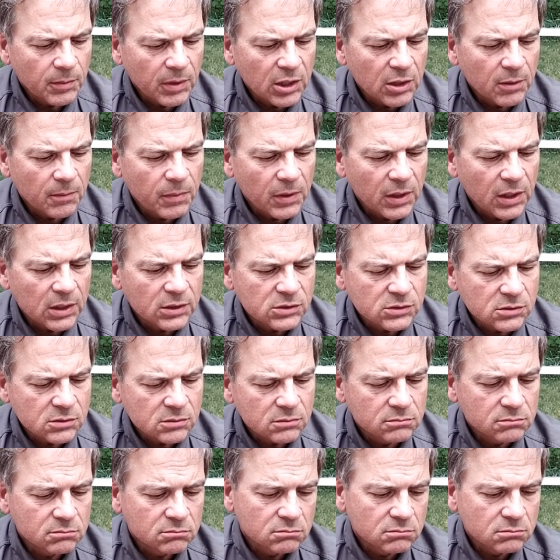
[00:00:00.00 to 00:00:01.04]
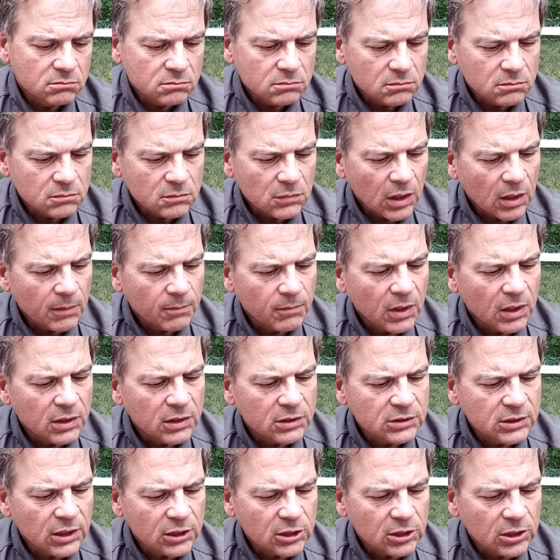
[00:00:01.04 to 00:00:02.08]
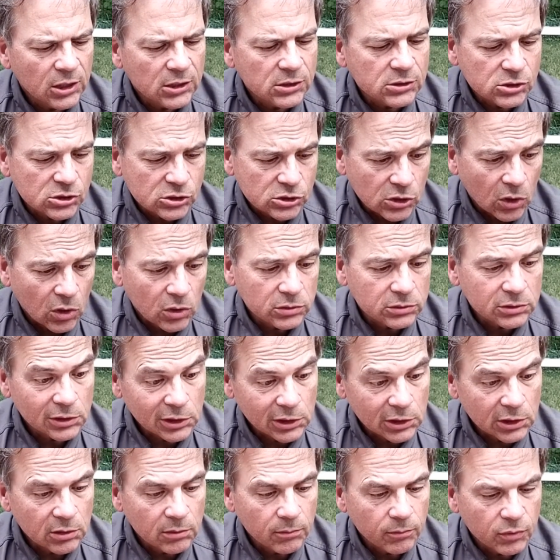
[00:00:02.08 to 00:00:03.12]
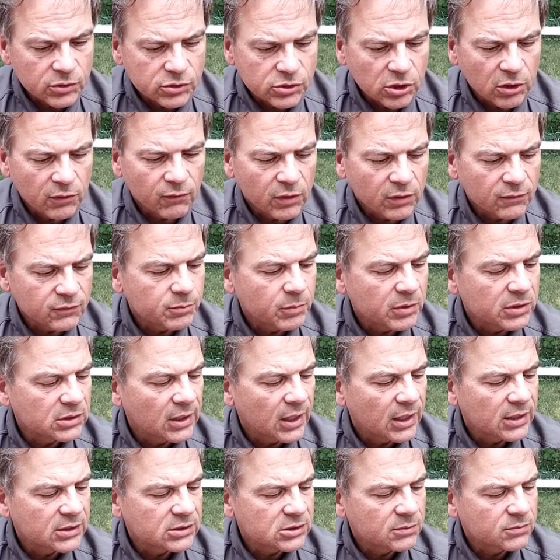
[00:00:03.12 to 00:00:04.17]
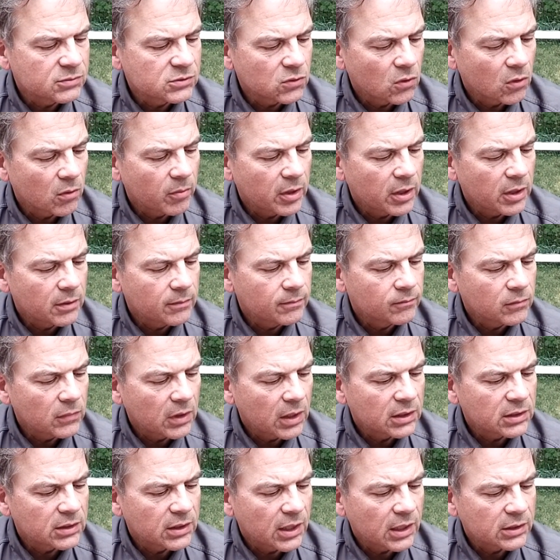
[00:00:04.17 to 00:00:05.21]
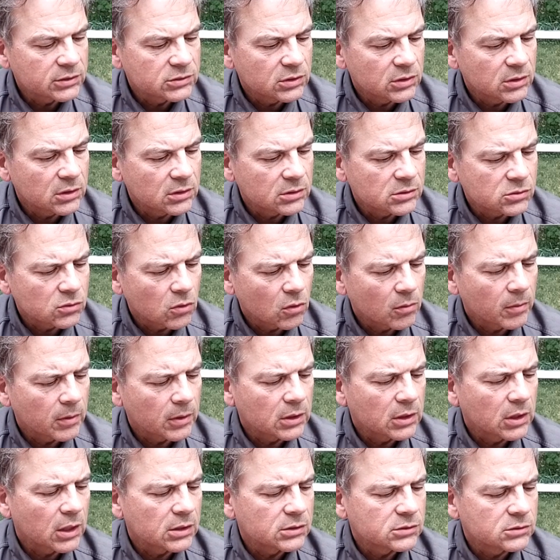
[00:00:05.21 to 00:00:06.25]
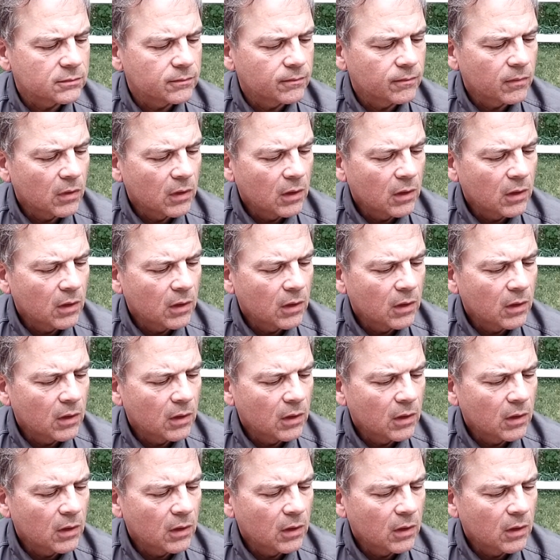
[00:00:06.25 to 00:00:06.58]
Tomato paste. I'm not detecting that. Salt again. Preservatives. Potassium sorbate, antioxidant, and ascorbic acid.